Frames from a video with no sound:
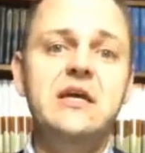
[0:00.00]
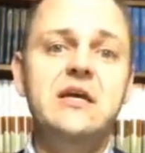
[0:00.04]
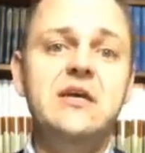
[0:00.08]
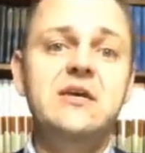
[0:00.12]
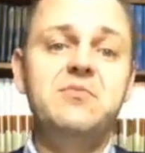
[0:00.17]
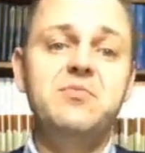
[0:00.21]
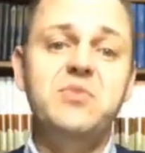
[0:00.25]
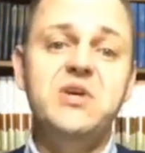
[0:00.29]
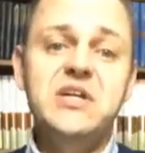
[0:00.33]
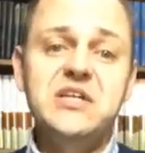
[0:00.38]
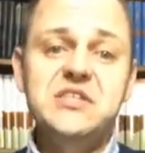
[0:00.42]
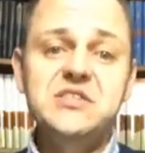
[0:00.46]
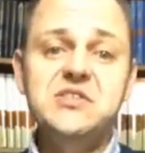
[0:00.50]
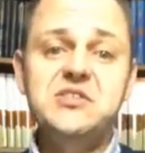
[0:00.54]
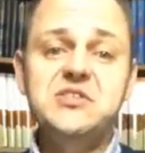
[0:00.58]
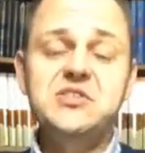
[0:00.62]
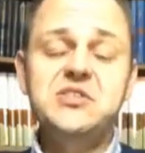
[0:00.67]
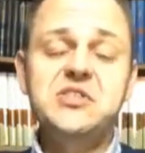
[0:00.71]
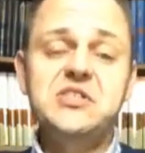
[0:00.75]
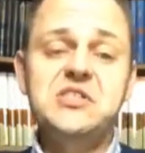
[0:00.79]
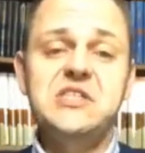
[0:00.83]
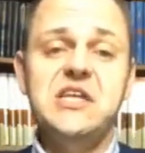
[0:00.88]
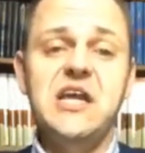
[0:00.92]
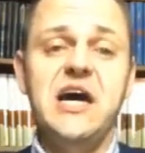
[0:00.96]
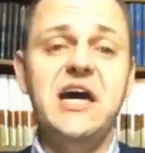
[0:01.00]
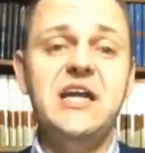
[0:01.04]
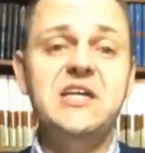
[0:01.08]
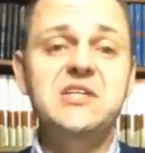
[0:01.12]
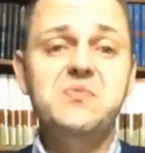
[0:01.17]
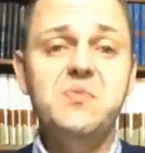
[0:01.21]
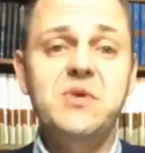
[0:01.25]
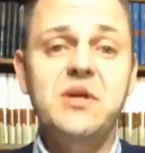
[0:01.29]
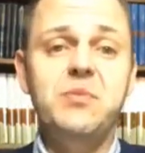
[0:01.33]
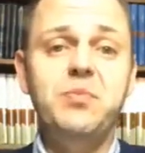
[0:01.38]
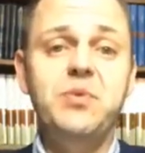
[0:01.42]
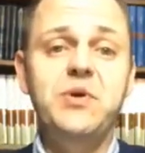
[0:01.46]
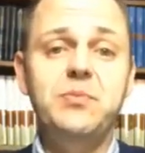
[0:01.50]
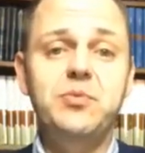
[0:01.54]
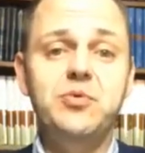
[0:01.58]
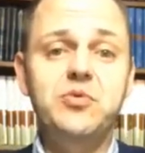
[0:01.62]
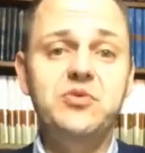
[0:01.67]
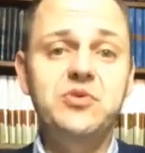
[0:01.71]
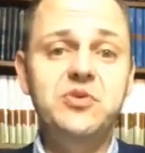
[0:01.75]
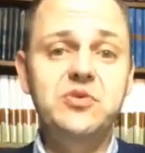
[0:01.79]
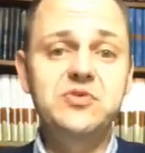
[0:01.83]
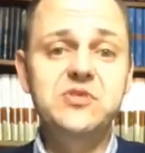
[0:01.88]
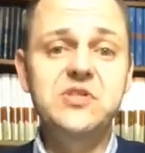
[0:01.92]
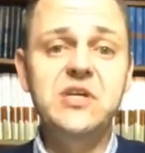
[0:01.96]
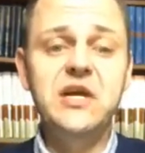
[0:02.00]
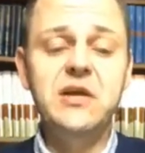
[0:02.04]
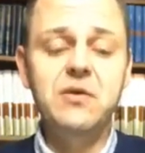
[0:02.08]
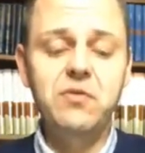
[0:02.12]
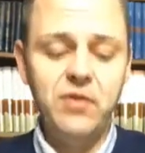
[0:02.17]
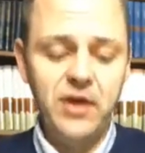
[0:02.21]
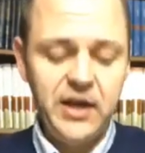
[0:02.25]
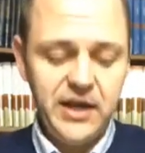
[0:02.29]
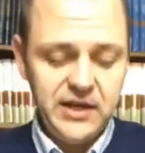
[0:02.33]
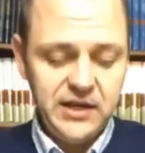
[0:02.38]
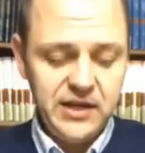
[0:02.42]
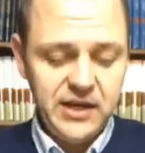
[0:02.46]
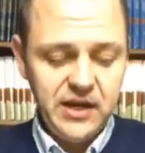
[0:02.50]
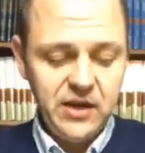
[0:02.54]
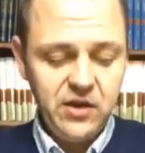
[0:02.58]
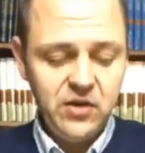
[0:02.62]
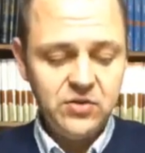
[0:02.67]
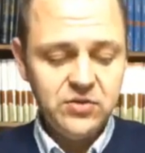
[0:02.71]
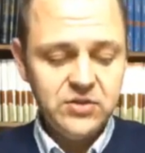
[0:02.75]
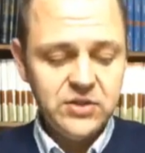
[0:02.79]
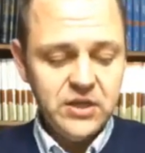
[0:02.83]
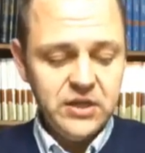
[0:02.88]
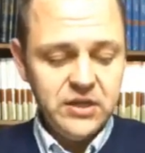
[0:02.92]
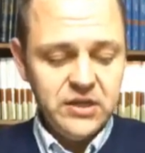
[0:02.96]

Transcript: because there's just not as many people using it right now.